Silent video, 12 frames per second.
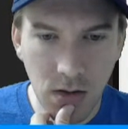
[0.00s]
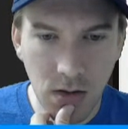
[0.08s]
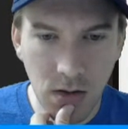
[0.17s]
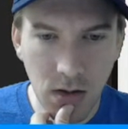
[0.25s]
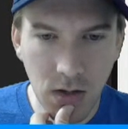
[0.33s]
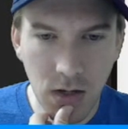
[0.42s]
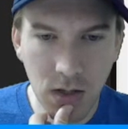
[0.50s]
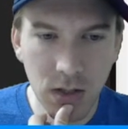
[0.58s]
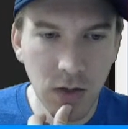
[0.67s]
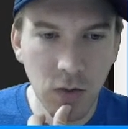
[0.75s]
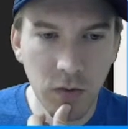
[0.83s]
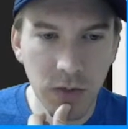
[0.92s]
And
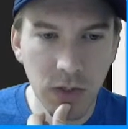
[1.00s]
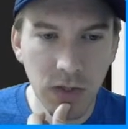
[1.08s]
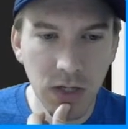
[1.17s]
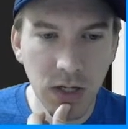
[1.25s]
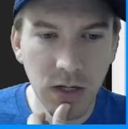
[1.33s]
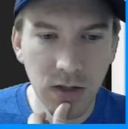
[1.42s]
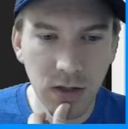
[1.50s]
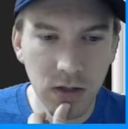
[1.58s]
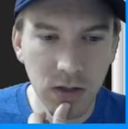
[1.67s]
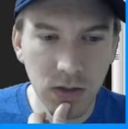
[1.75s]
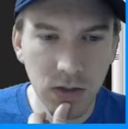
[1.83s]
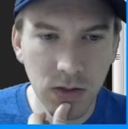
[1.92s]
I won't be using anything
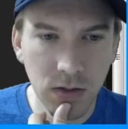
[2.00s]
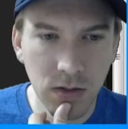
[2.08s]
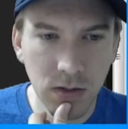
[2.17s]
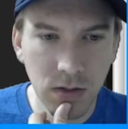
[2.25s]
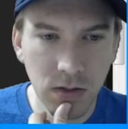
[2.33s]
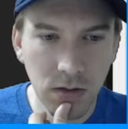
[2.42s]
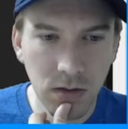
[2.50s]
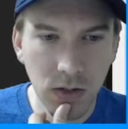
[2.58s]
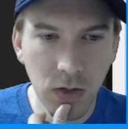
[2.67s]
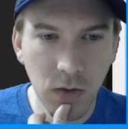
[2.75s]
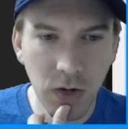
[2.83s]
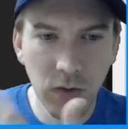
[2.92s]
else.
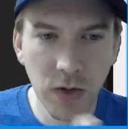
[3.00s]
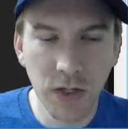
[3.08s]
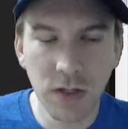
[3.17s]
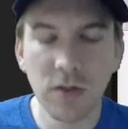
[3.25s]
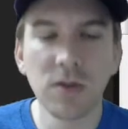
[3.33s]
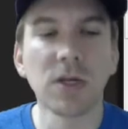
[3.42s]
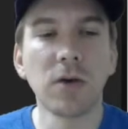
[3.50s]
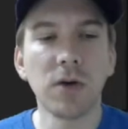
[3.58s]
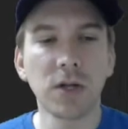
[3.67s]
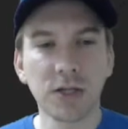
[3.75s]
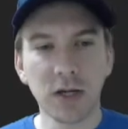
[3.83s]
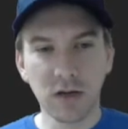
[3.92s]
So what I want to do is I want
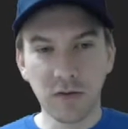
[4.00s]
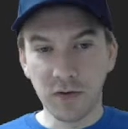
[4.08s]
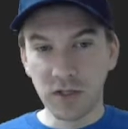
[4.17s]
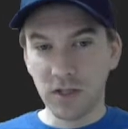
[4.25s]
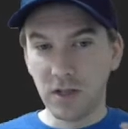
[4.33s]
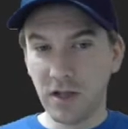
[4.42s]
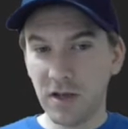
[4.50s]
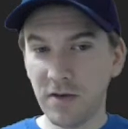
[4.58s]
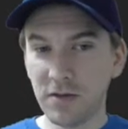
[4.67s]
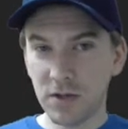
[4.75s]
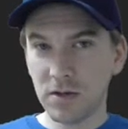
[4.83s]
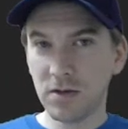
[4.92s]
to check if it's
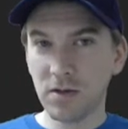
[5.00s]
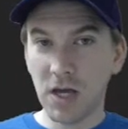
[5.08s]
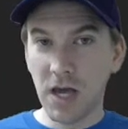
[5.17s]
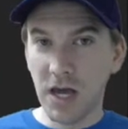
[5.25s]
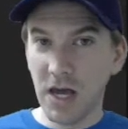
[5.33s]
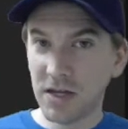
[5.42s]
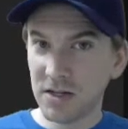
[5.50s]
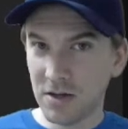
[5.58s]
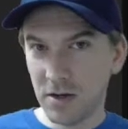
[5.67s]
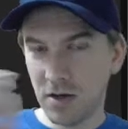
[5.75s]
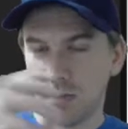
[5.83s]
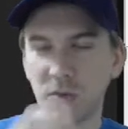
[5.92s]
left and
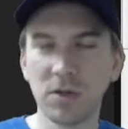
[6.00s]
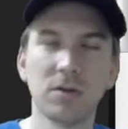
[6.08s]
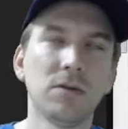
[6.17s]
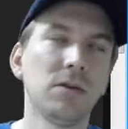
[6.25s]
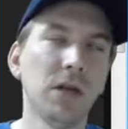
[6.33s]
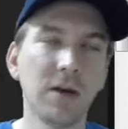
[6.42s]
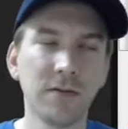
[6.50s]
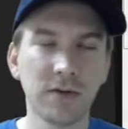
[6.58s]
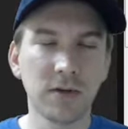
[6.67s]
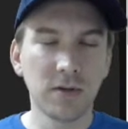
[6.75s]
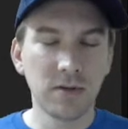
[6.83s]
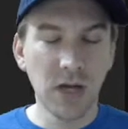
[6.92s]
up,
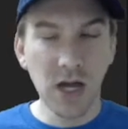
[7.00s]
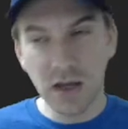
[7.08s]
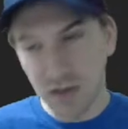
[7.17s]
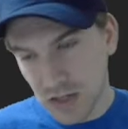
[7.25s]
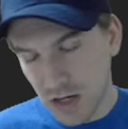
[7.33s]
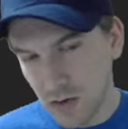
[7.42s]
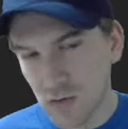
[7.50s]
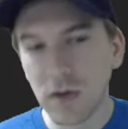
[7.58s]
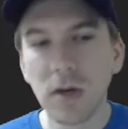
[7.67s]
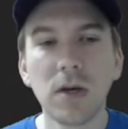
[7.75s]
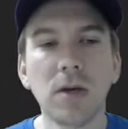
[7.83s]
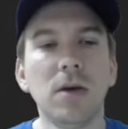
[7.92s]
left and down.
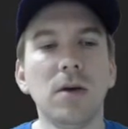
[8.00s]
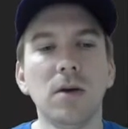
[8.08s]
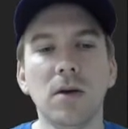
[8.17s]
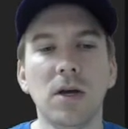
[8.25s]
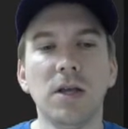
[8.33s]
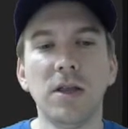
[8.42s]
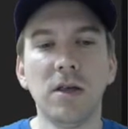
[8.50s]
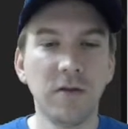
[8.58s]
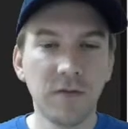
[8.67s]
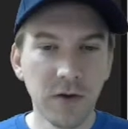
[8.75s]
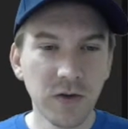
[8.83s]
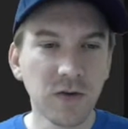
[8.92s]
And then
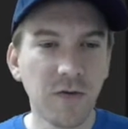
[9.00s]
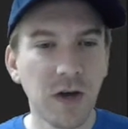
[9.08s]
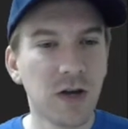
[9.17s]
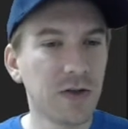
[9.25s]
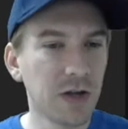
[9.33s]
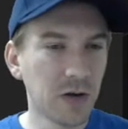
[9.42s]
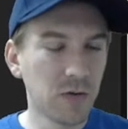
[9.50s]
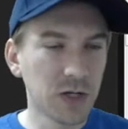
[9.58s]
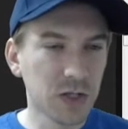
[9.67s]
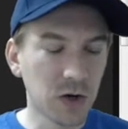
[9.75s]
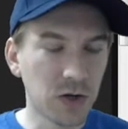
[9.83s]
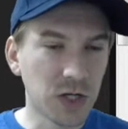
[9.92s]
if those fail, then I want to
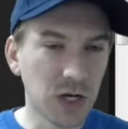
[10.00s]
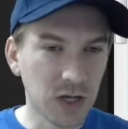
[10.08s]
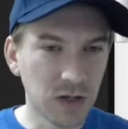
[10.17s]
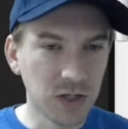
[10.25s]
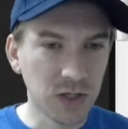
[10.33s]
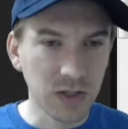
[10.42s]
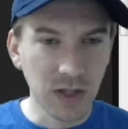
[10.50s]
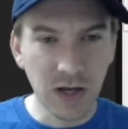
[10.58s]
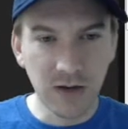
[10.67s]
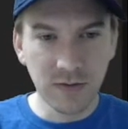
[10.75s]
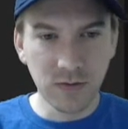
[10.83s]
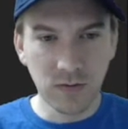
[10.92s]
start checking just
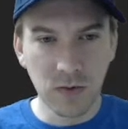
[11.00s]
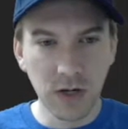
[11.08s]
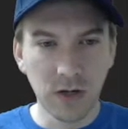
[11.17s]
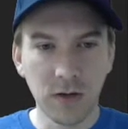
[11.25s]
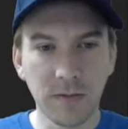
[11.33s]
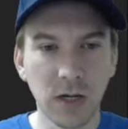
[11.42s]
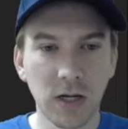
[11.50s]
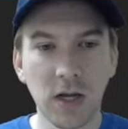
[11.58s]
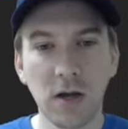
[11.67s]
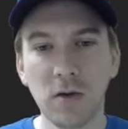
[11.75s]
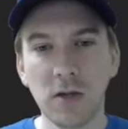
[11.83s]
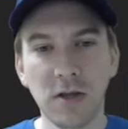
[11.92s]
left, right, up, and
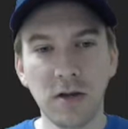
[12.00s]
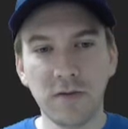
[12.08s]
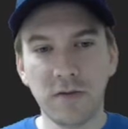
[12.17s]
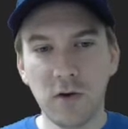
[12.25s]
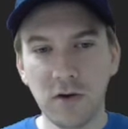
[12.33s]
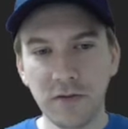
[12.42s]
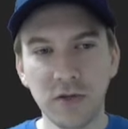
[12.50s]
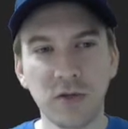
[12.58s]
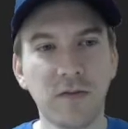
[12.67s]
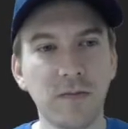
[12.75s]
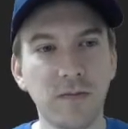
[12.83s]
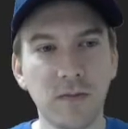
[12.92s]
down. And then if all of
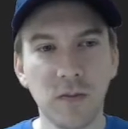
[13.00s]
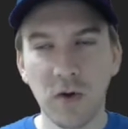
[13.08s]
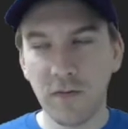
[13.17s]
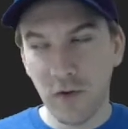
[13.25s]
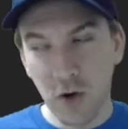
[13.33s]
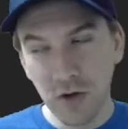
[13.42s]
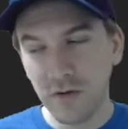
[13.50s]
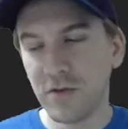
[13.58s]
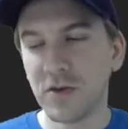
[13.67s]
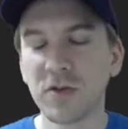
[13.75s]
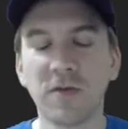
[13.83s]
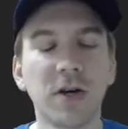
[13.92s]

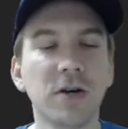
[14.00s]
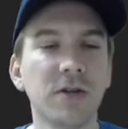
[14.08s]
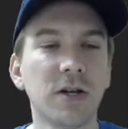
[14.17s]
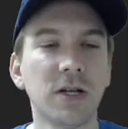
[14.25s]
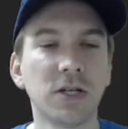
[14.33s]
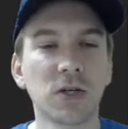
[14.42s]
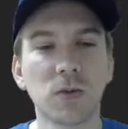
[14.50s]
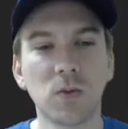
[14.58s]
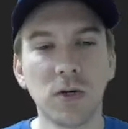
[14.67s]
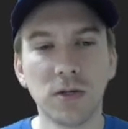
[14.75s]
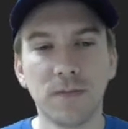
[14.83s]
those fail, then I just want